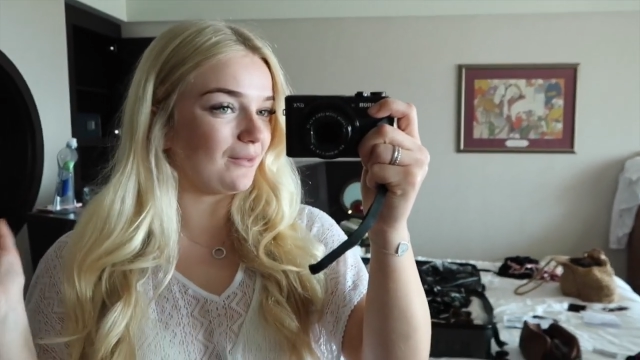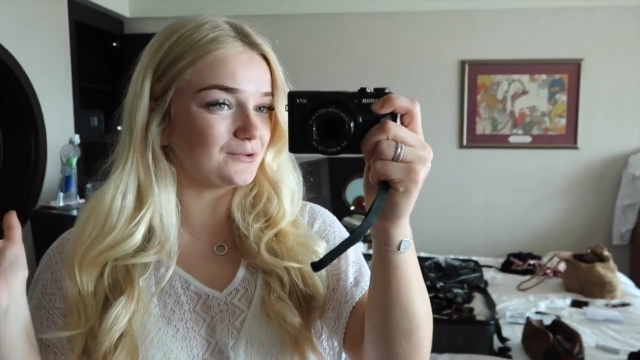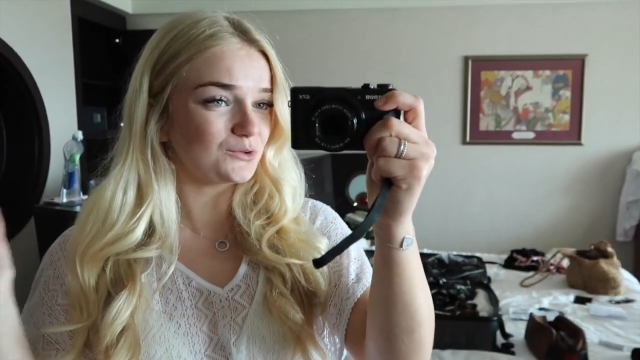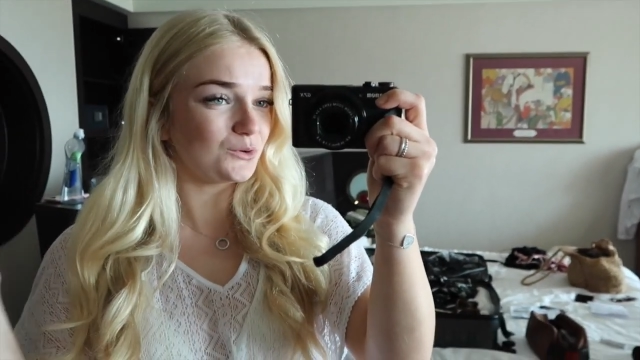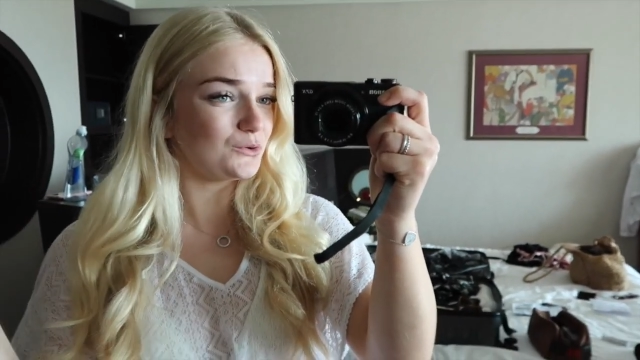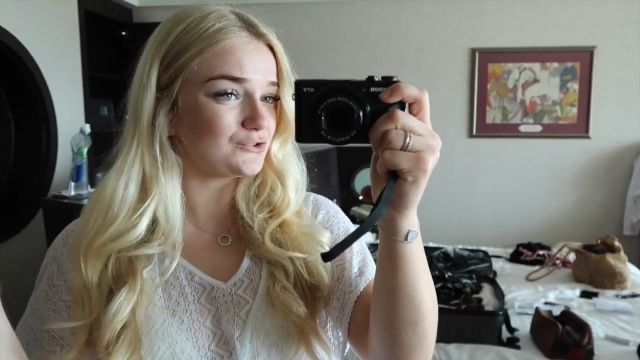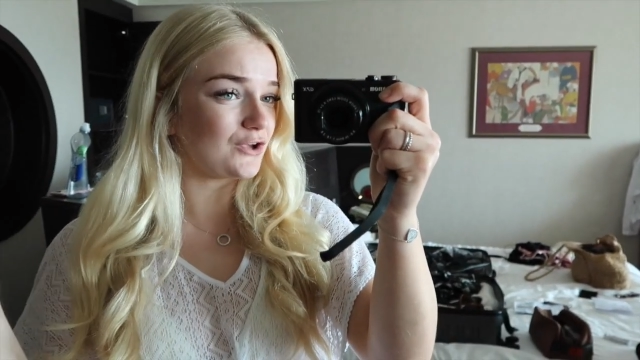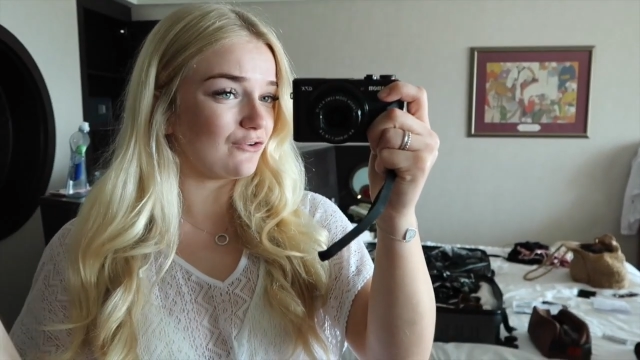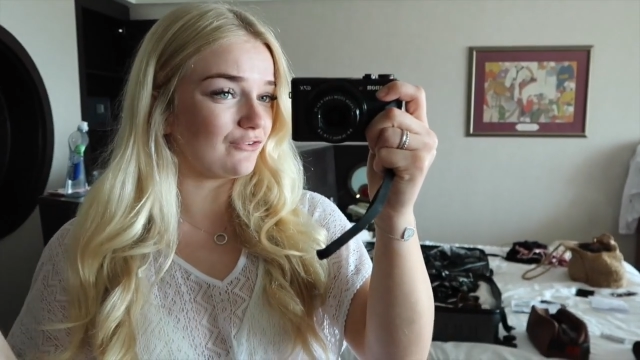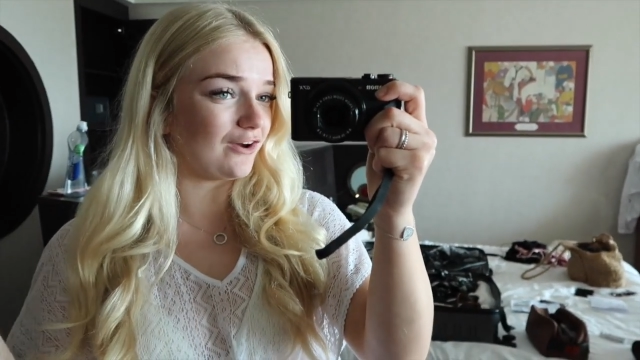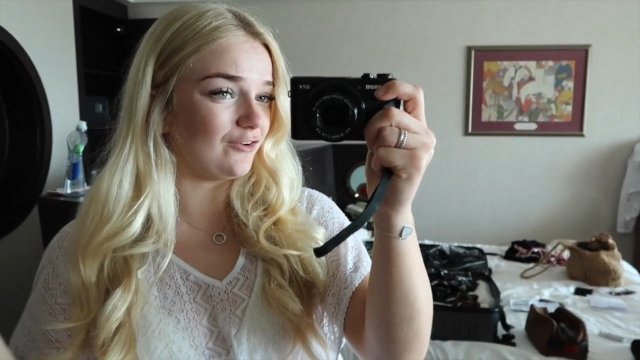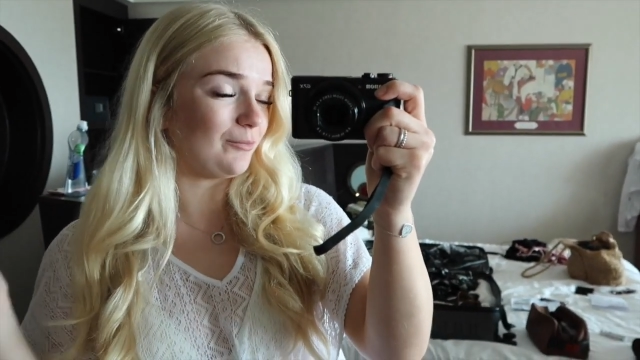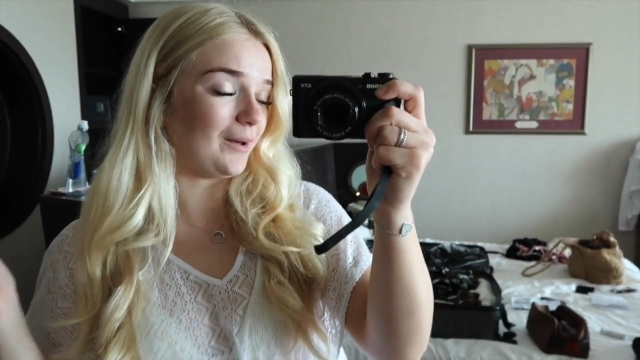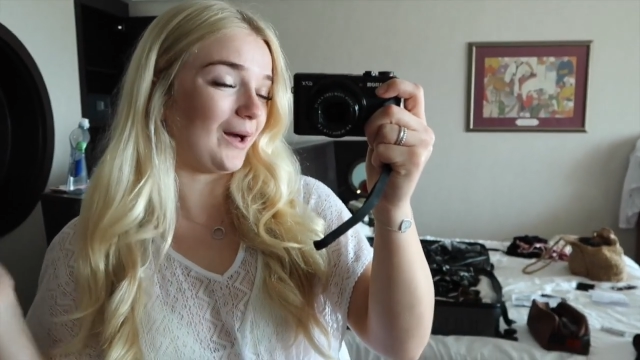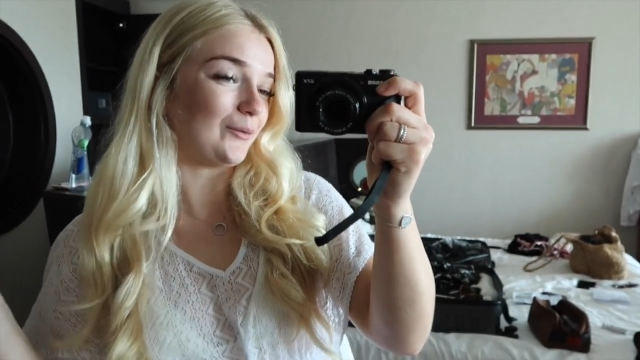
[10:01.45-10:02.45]
That was also
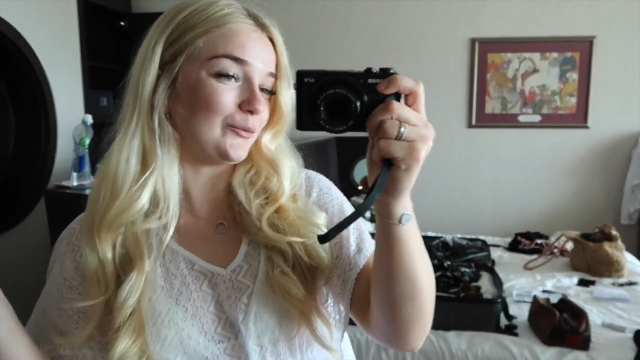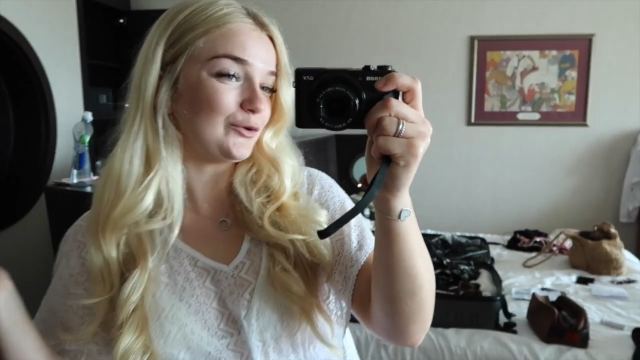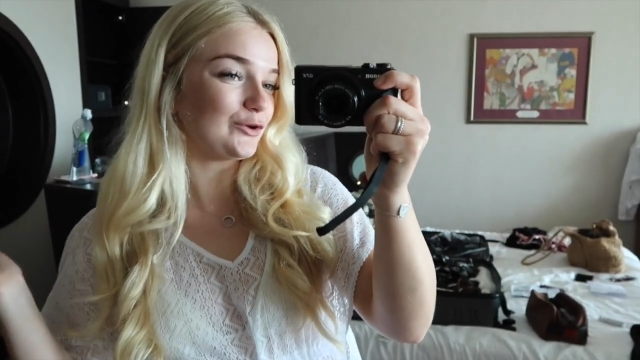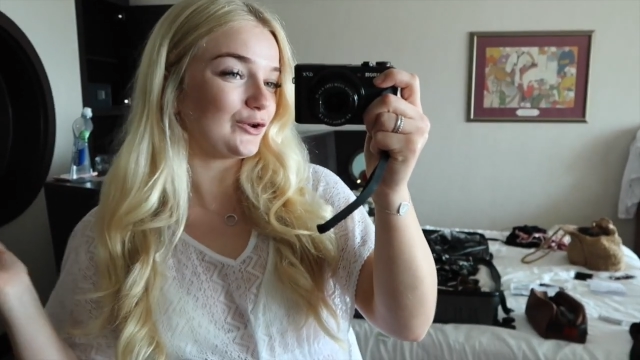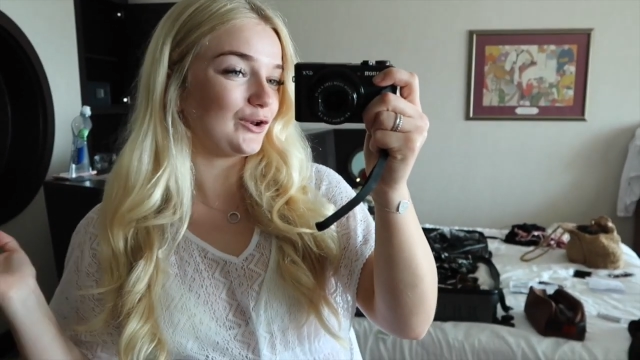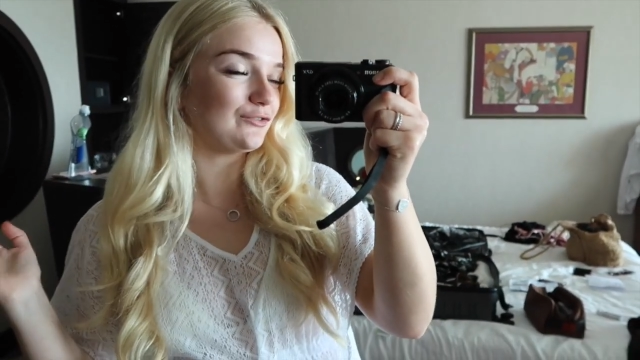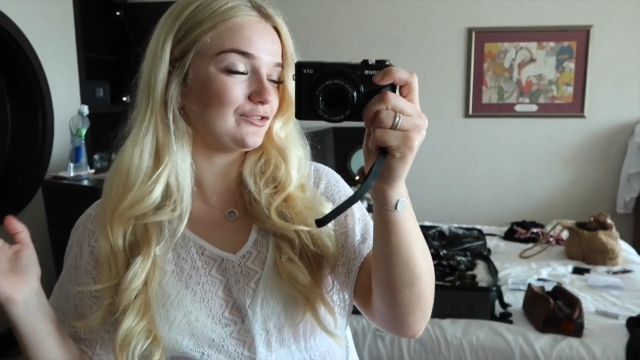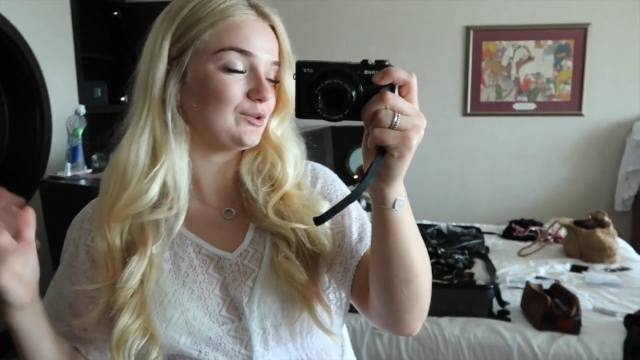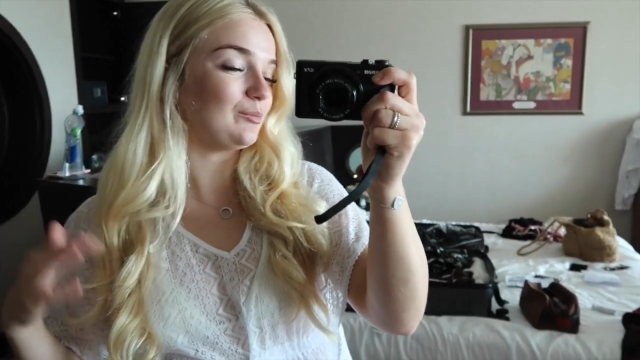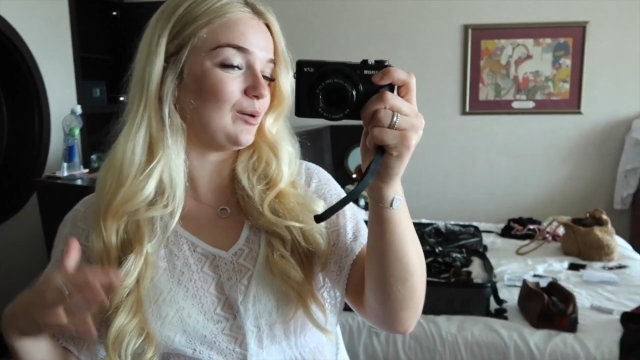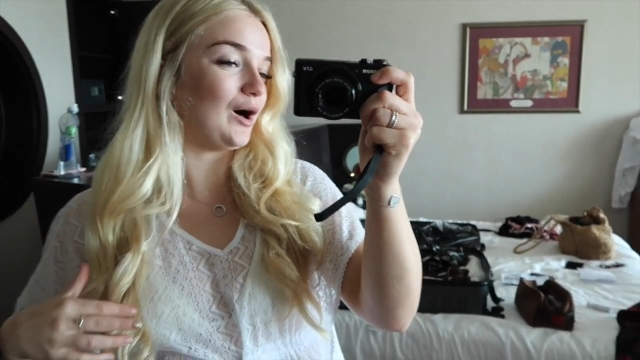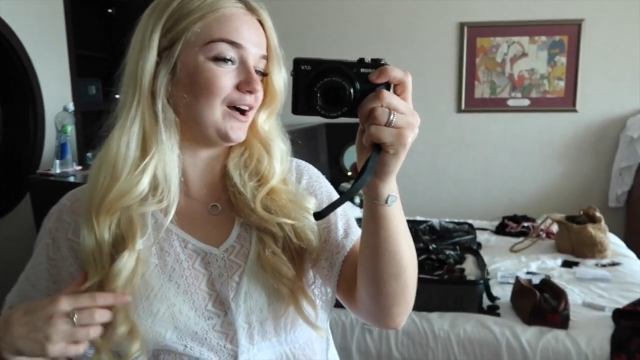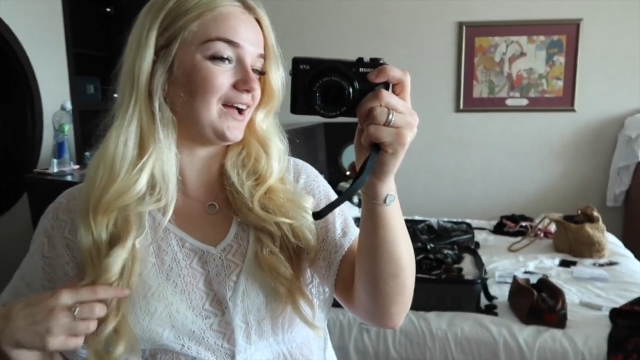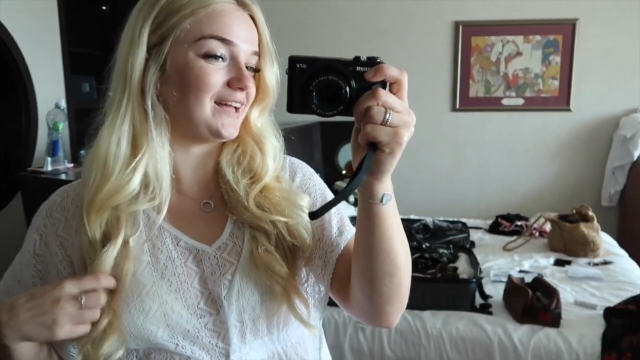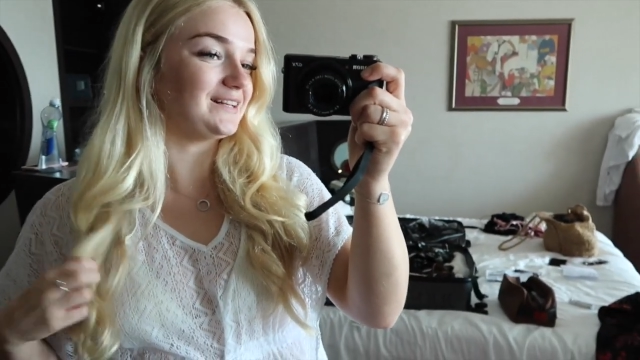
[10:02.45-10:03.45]
£5, loving the
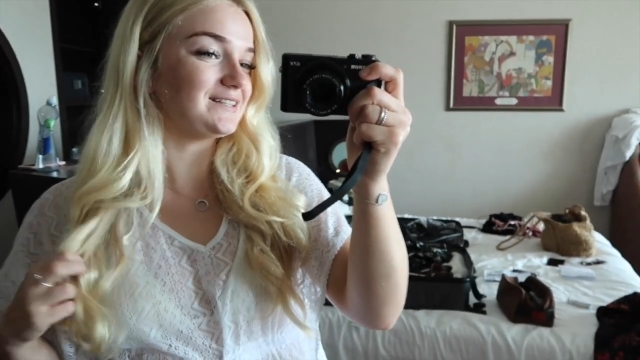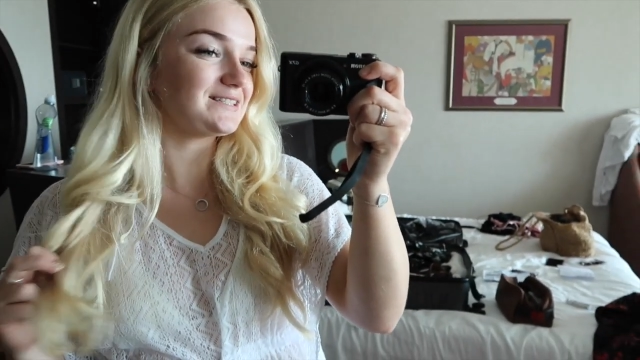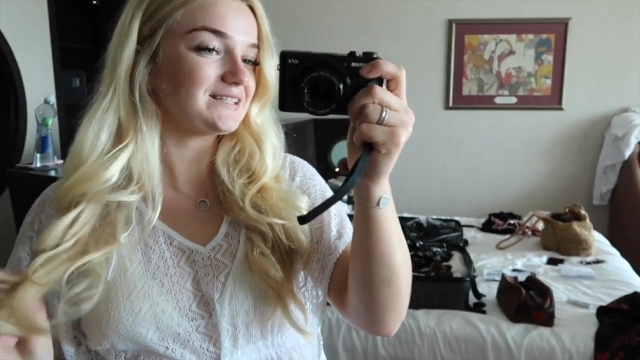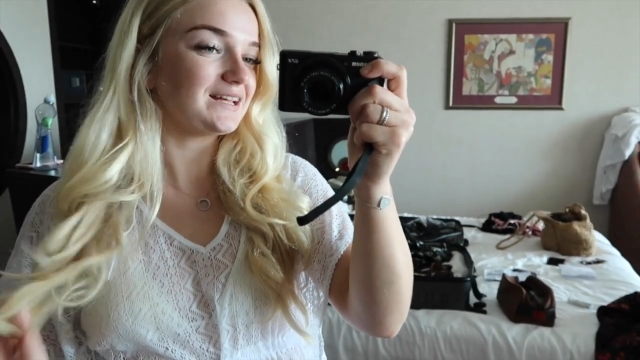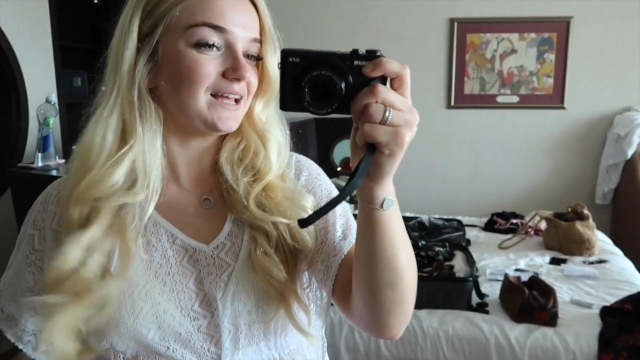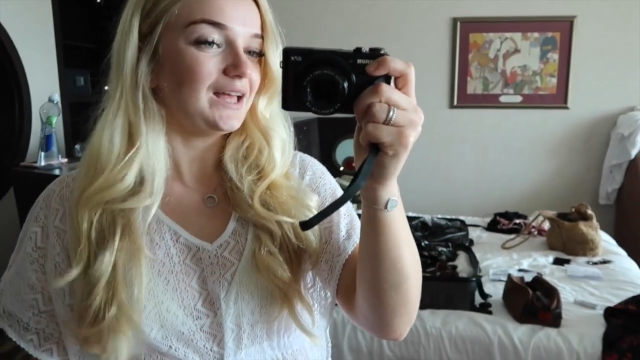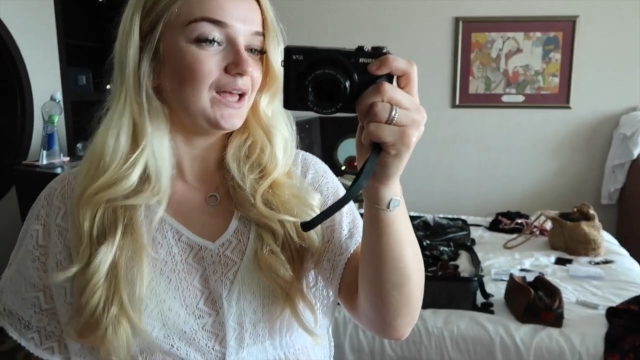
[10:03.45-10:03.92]
bargains.